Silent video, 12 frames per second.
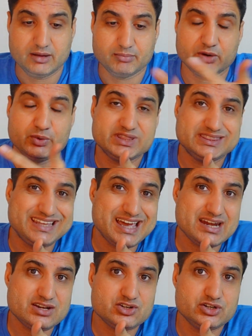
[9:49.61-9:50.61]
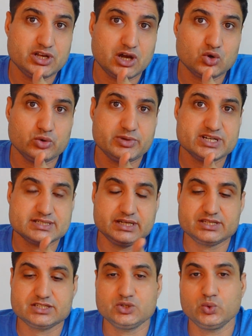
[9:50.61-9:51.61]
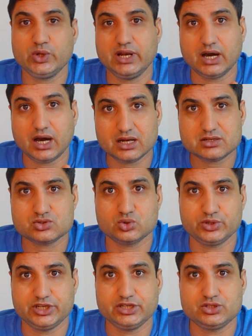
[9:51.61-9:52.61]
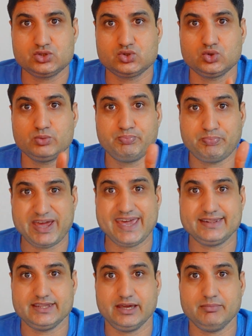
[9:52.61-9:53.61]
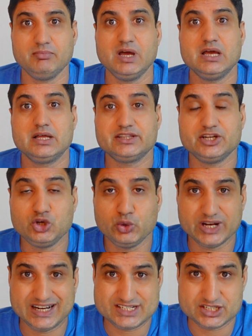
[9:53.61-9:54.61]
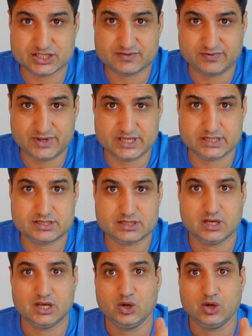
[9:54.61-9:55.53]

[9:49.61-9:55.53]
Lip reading: But with that documents list, you will also need to pay them the due diligence fees,